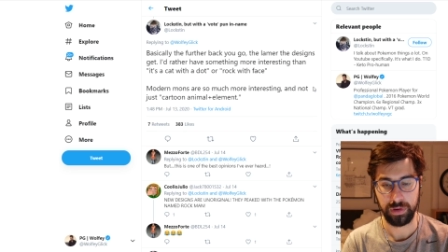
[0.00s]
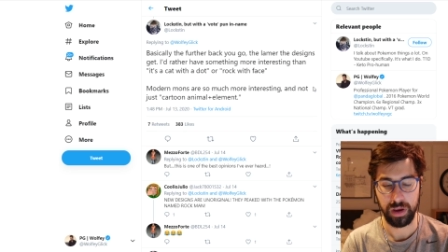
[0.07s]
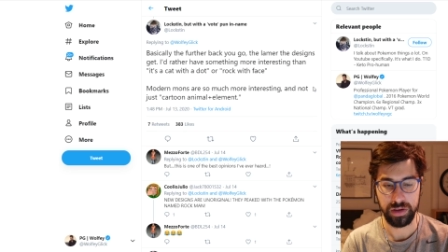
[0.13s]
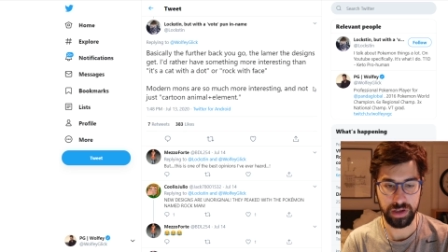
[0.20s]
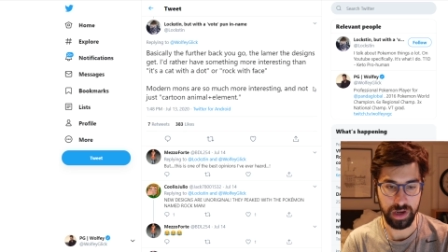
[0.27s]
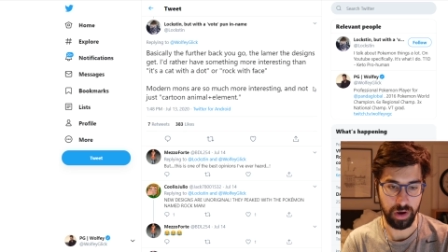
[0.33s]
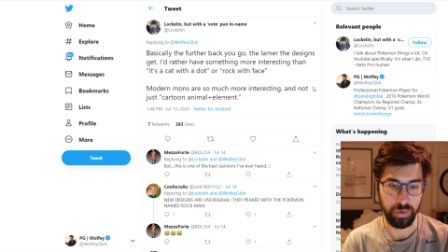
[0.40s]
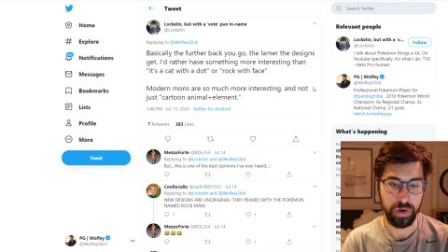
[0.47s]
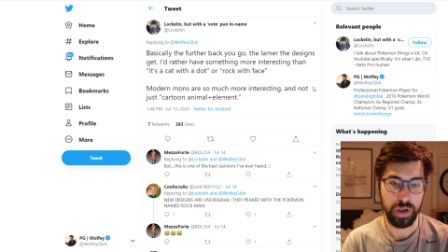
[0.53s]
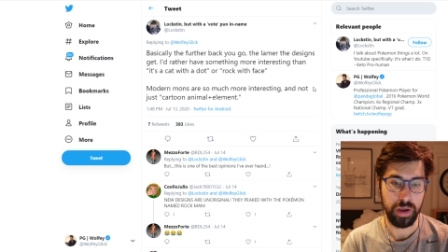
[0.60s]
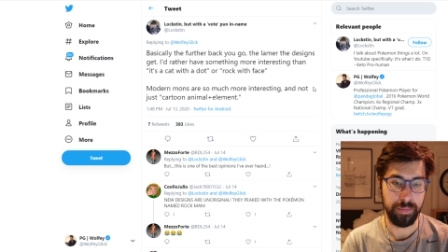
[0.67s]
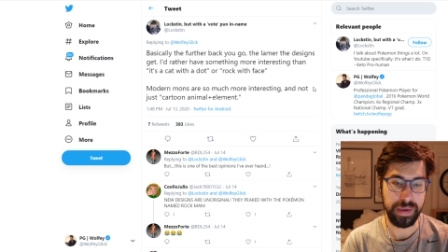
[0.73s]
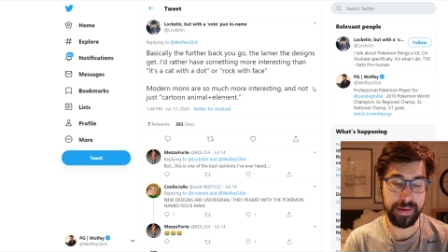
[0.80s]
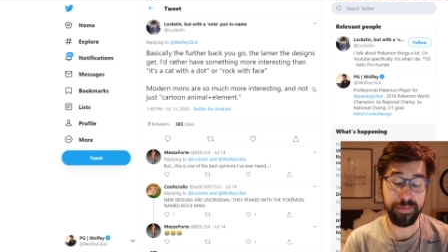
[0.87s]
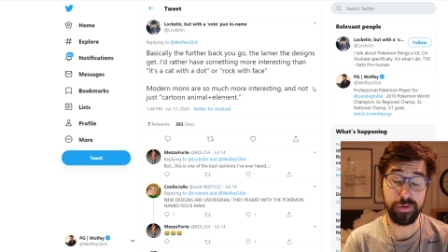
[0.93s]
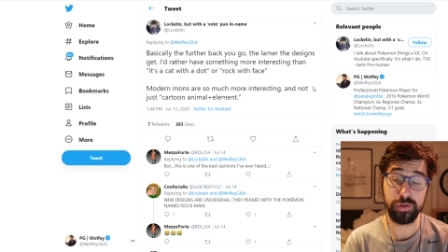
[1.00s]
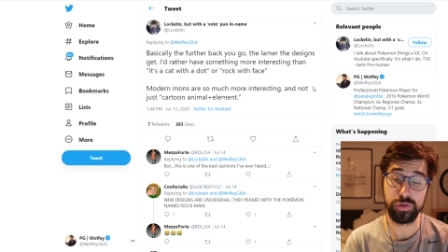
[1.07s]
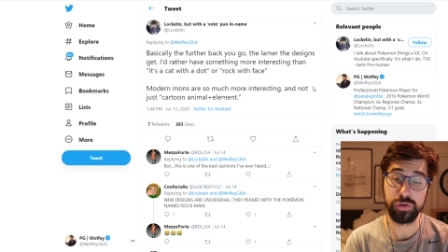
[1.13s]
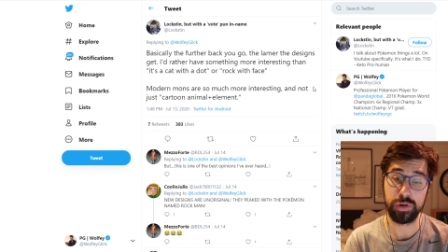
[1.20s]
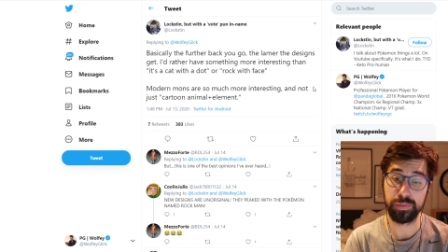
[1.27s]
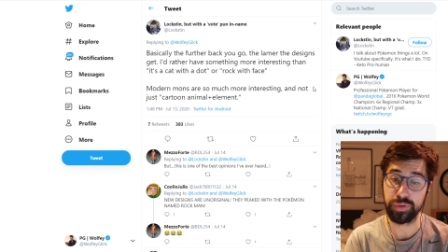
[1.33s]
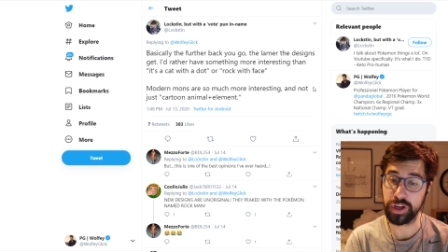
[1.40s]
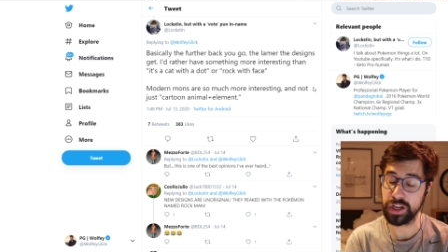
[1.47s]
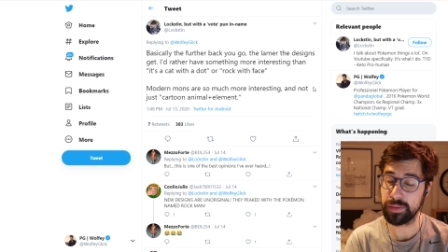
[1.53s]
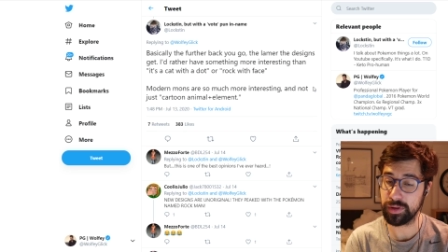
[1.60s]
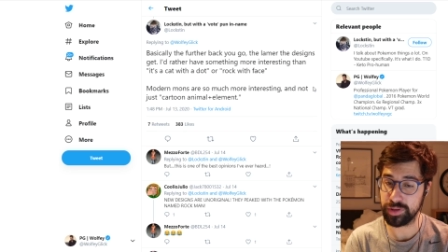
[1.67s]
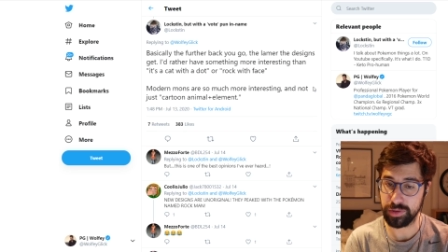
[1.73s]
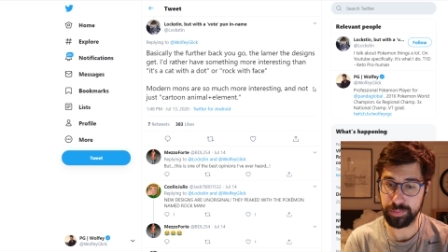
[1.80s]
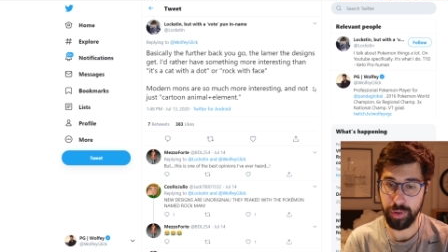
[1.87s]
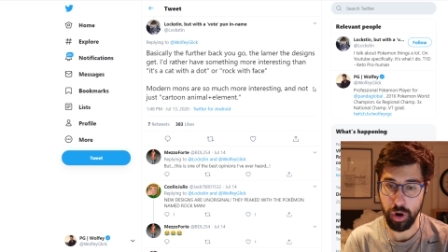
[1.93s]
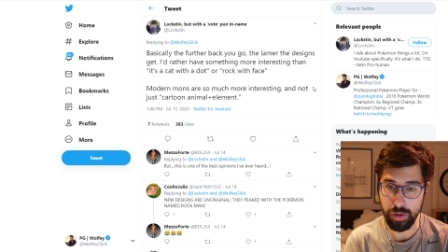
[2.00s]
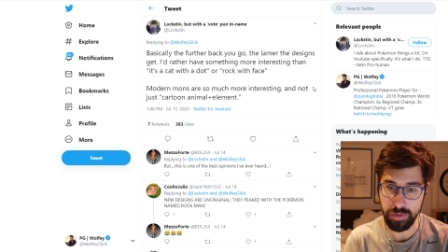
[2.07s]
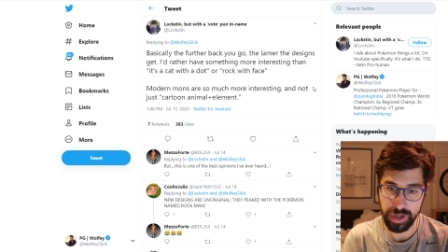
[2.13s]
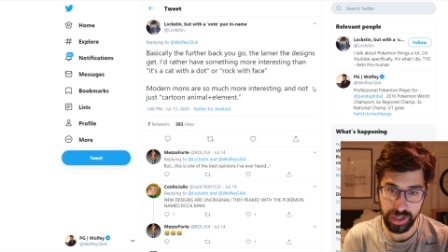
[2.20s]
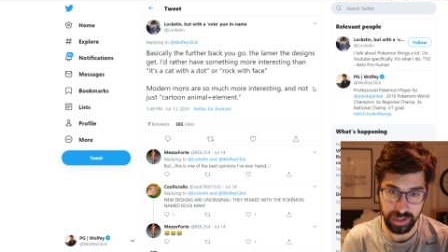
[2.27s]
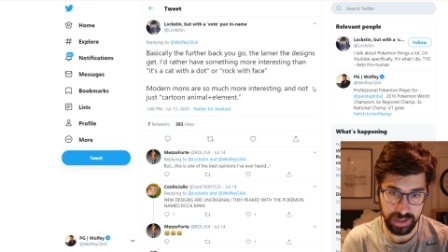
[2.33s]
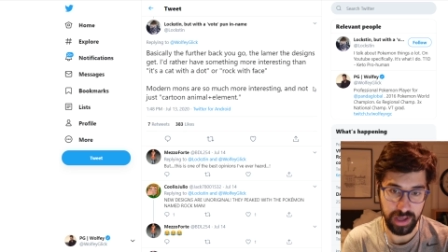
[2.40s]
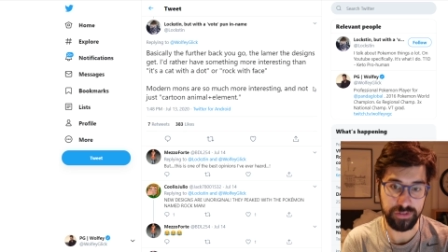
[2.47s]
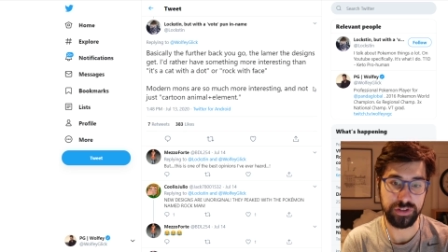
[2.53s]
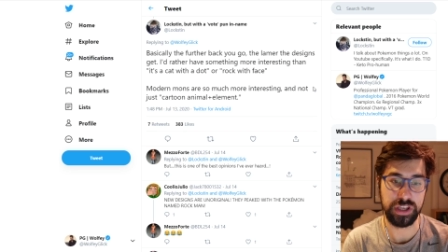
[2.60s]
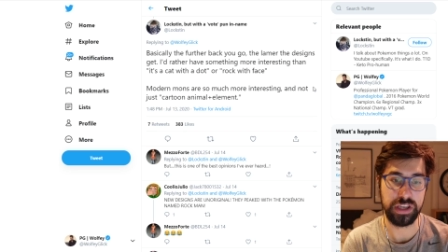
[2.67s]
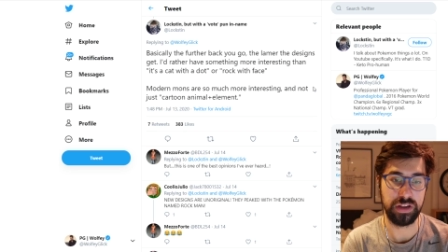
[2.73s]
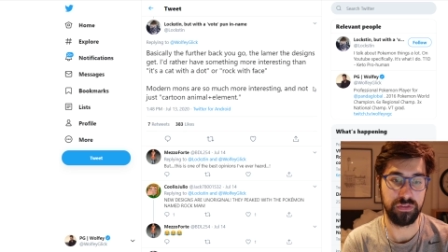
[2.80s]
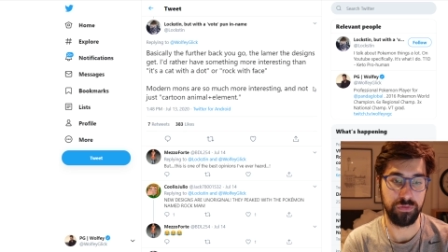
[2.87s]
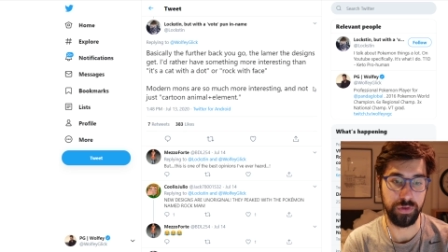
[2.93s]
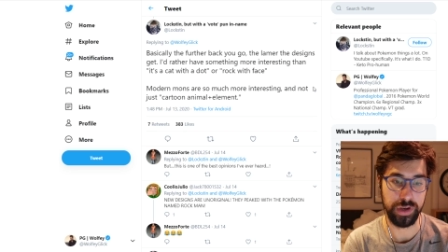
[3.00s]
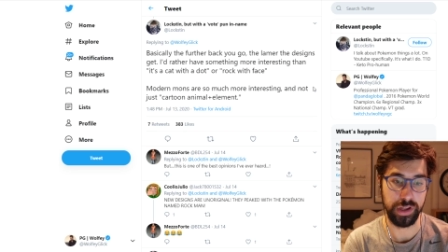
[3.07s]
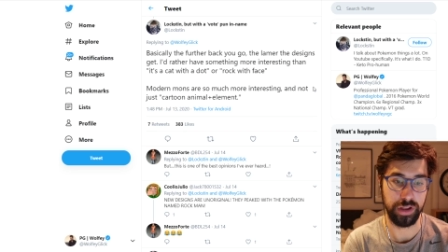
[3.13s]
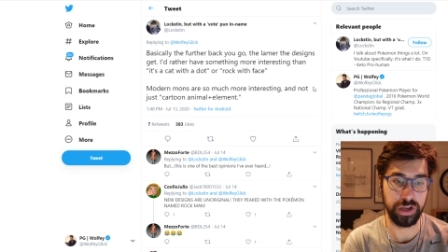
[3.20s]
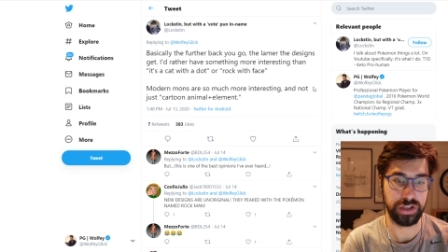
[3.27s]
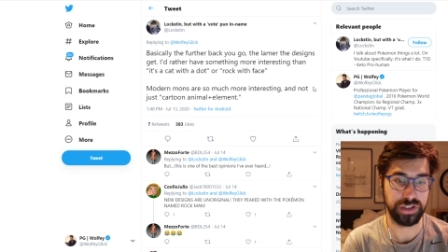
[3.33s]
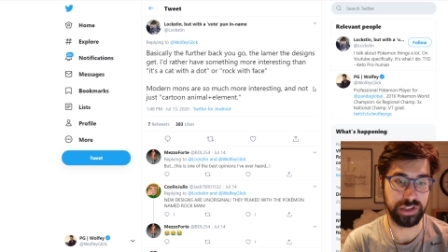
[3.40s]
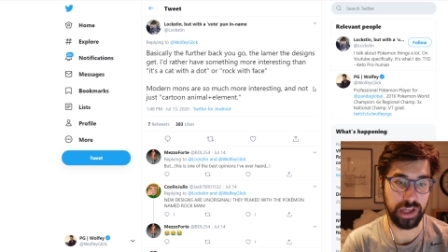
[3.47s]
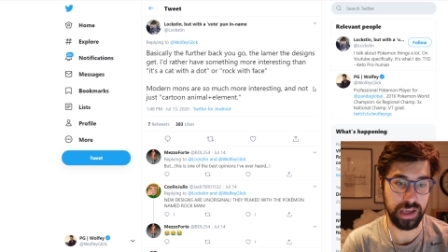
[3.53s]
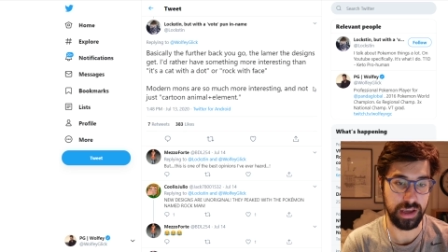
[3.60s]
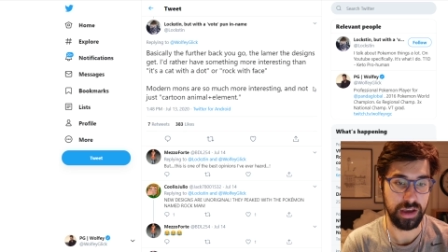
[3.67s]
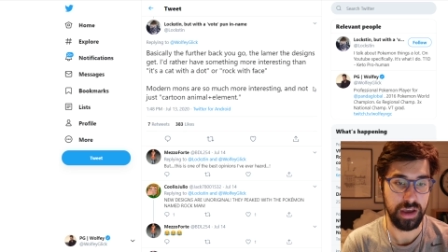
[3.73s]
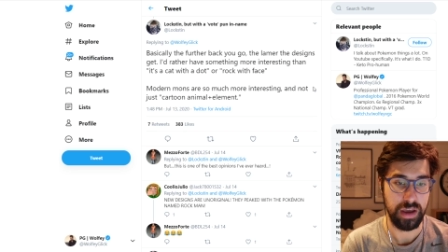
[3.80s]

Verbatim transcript: you know, people who complain about Pokemon like Klefki and Vanilluxe, like,